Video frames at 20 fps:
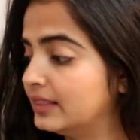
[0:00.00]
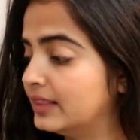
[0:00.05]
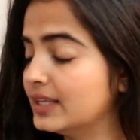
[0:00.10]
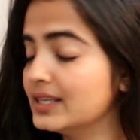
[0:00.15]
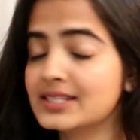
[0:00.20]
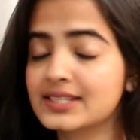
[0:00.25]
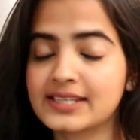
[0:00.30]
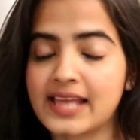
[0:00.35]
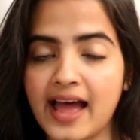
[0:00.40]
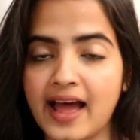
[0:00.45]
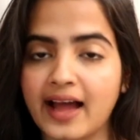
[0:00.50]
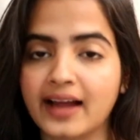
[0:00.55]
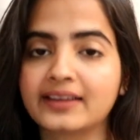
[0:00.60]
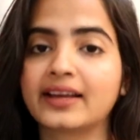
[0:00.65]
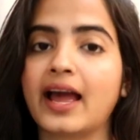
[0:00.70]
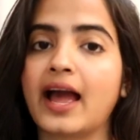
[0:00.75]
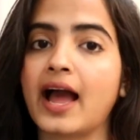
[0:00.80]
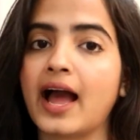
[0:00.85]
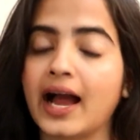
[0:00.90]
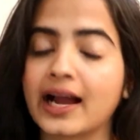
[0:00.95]
this
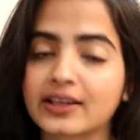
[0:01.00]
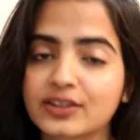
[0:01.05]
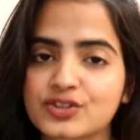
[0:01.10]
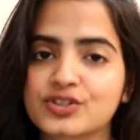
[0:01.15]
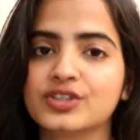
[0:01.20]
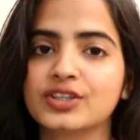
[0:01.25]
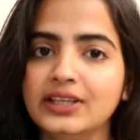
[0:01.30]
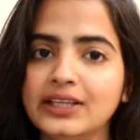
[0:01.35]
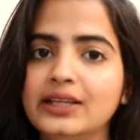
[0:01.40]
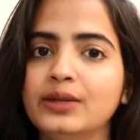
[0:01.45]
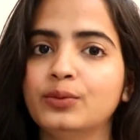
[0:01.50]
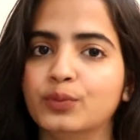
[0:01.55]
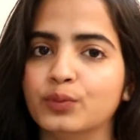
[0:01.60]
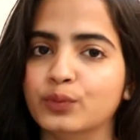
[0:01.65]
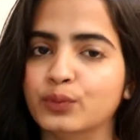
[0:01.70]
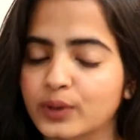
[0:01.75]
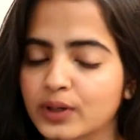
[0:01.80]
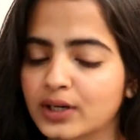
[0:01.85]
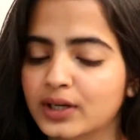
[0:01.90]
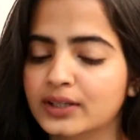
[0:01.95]
hack actually
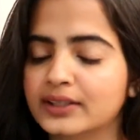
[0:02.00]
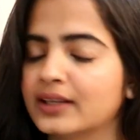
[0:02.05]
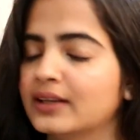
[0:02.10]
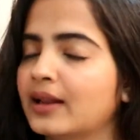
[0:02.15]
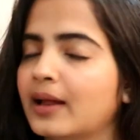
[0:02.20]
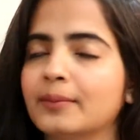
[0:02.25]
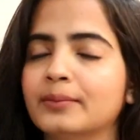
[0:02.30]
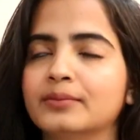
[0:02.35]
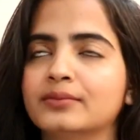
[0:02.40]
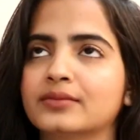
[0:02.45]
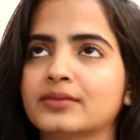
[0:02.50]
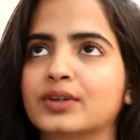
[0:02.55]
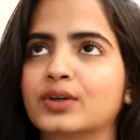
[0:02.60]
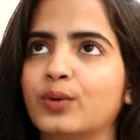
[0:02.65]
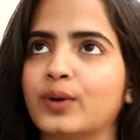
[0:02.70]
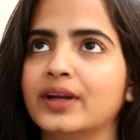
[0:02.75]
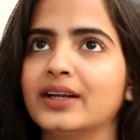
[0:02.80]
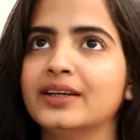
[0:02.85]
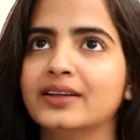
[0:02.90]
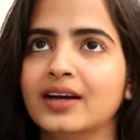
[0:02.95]
worked, and I'm
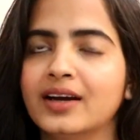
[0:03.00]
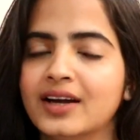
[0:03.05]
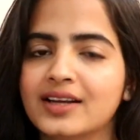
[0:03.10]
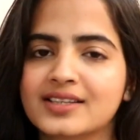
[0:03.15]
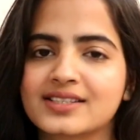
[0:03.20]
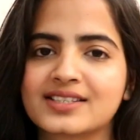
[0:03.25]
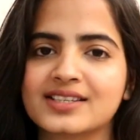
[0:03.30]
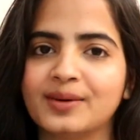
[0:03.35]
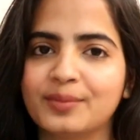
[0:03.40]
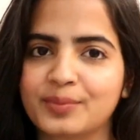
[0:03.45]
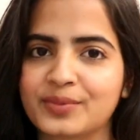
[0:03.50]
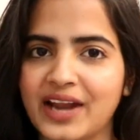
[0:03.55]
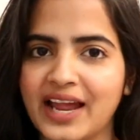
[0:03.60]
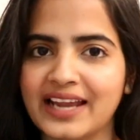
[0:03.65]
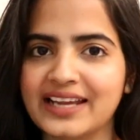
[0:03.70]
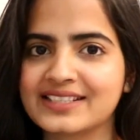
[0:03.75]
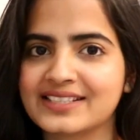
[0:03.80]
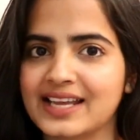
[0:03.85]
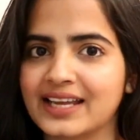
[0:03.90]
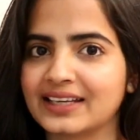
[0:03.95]
quite
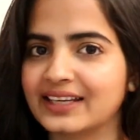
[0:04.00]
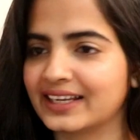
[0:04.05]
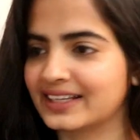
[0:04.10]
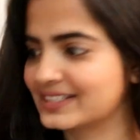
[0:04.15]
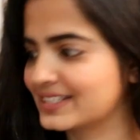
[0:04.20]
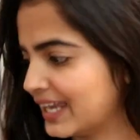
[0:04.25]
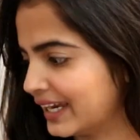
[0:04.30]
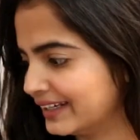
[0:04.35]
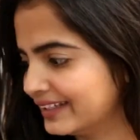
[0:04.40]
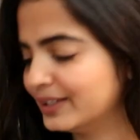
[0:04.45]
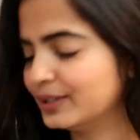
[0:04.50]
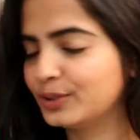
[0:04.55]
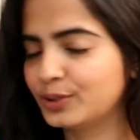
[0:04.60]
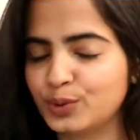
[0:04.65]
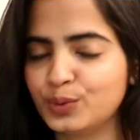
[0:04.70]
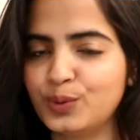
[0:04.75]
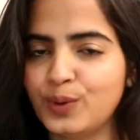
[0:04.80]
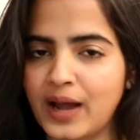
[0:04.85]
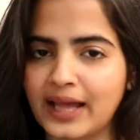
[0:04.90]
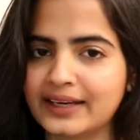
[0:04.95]
surprised and excited
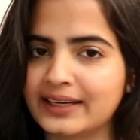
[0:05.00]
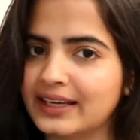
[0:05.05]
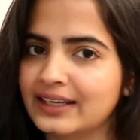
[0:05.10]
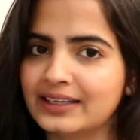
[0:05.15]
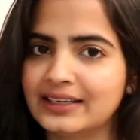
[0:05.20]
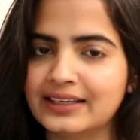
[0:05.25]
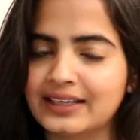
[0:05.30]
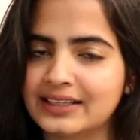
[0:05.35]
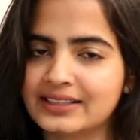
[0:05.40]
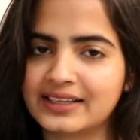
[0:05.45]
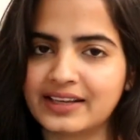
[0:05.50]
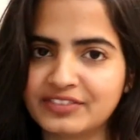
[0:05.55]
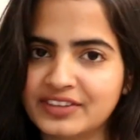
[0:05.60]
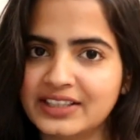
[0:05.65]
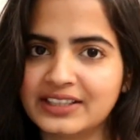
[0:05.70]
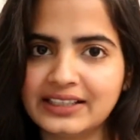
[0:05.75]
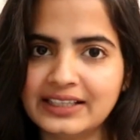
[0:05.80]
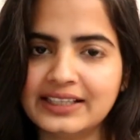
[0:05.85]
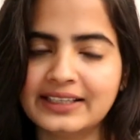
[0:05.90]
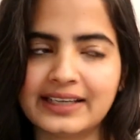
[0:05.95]
too, and I'll
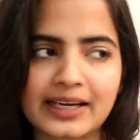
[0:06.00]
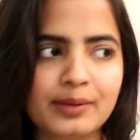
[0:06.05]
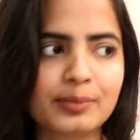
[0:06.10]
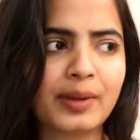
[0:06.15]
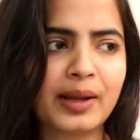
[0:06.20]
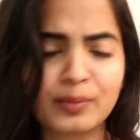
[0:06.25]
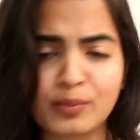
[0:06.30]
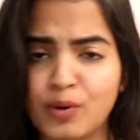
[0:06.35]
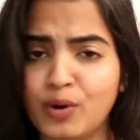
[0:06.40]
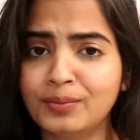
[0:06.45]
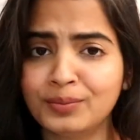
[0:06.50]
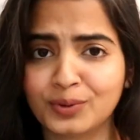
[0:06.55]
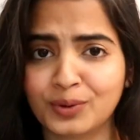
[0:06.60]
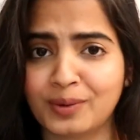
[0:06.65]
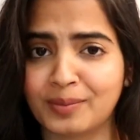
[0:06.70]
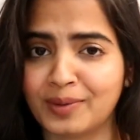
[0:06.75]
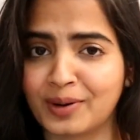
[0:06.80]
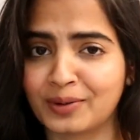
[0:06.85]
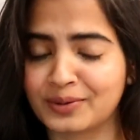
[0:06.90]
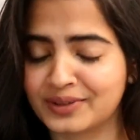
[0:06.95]
definitely let my mom
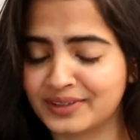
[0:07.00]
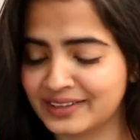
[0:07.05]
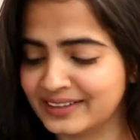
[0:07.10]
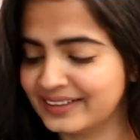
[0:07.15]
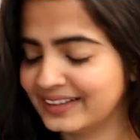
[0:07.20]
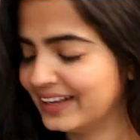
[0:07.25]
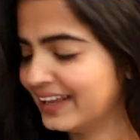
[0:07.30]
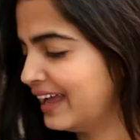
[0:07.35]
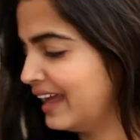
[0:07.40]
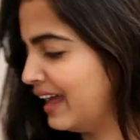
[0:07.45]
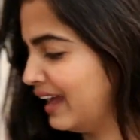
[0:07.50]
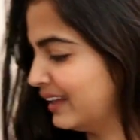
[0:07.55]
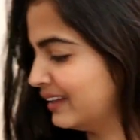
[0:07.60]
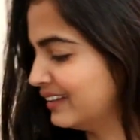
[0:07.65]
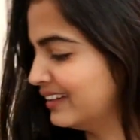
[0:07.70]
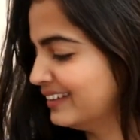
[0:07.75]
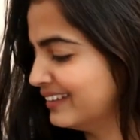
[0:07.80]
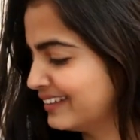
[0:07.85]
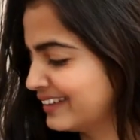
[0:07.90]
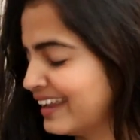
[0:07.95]
know about it.
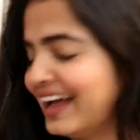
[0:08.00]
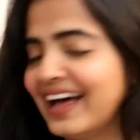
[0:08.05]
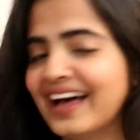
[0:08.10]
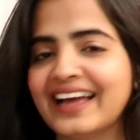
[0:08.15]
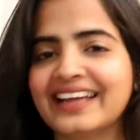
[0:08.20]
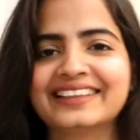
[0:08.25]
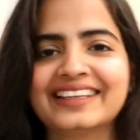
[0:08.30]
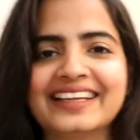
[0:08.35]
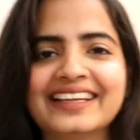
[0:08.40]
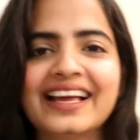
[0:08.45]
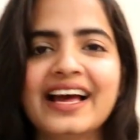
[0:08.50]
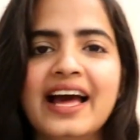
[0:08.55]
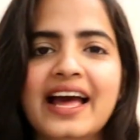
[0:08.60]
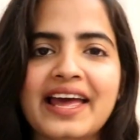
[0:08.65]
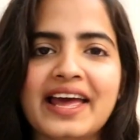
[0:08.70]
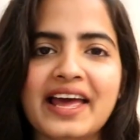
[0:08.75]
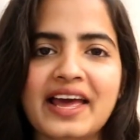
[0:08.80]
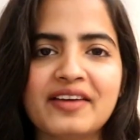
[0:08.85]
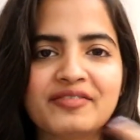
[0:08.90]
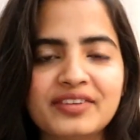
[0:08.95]
And yeah, I think
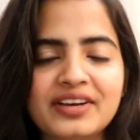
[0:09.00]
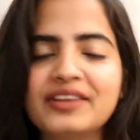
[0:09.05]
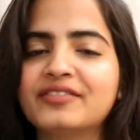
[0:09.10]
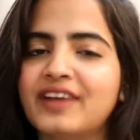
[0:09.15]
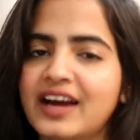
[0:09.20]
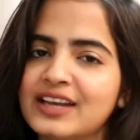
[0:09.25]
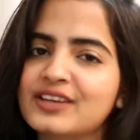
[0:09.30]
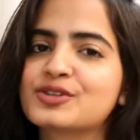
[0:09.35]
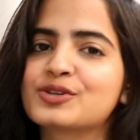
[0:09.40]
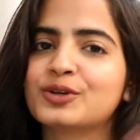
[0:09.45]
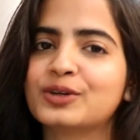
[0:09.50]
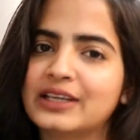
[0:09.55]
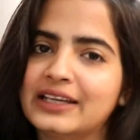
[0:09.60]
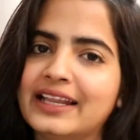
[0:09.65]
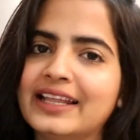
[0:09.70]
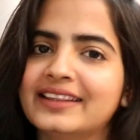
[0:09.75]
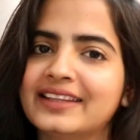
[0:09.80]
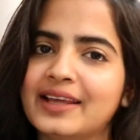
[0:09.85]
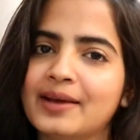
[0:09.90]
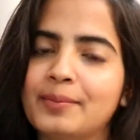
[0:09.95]
everyone should
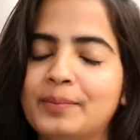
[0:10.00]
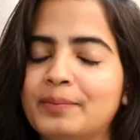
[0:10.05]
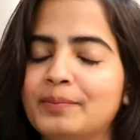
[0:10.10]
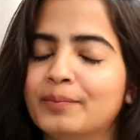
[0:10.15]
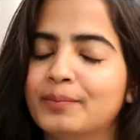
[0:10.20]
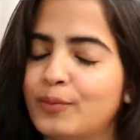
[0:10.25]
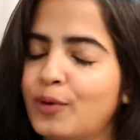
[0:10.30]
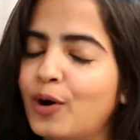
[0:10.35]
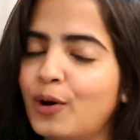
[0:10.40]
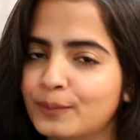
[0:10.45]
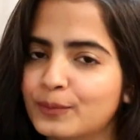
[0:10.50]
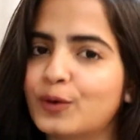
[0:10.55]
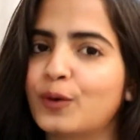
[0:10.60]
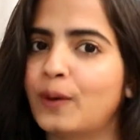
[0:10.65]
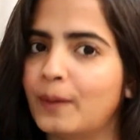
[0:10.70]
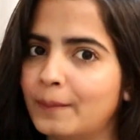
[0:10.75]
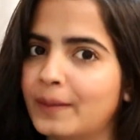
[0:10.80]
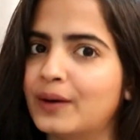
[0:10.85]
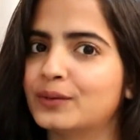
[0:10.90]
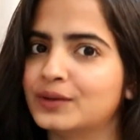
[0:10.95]
let their mom
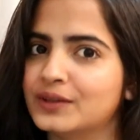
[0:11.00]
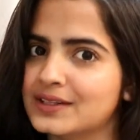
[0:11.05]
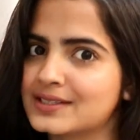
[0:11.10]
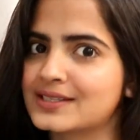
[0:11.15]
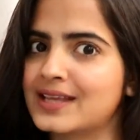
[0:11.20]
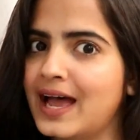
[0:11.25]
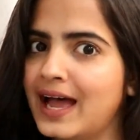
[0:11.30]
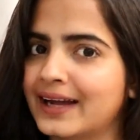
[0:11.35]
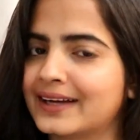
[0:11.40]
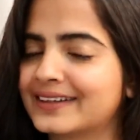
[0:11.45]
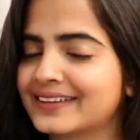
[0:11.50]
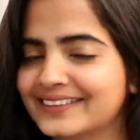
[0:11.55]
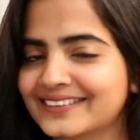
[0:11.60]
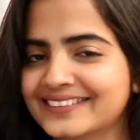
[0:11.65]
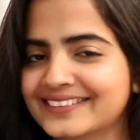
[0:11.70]
know about this hack.